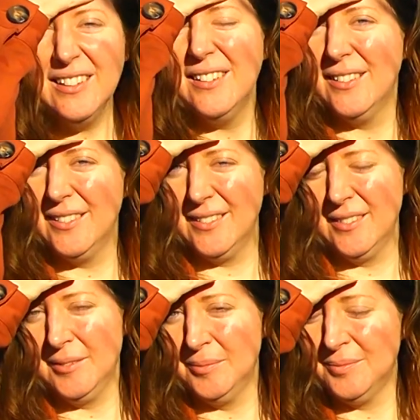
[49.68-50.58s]
is
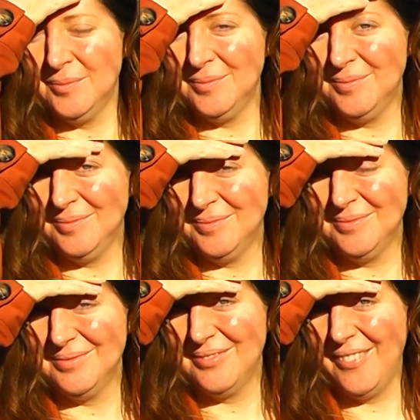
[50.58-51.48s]
completely under snow.
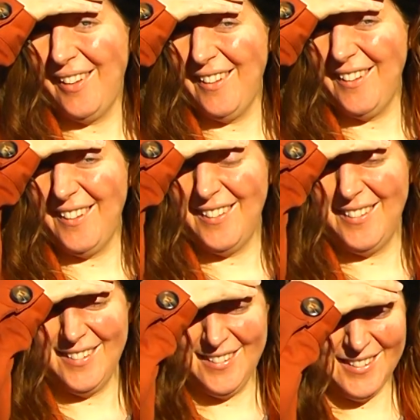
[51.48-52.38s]
How was
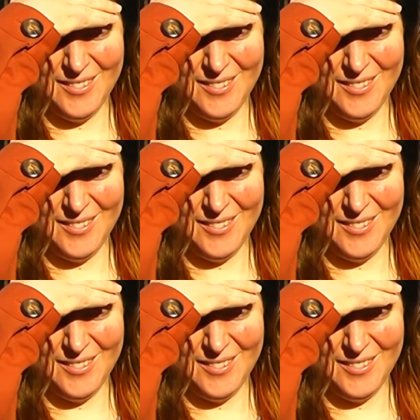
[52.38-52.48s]
that?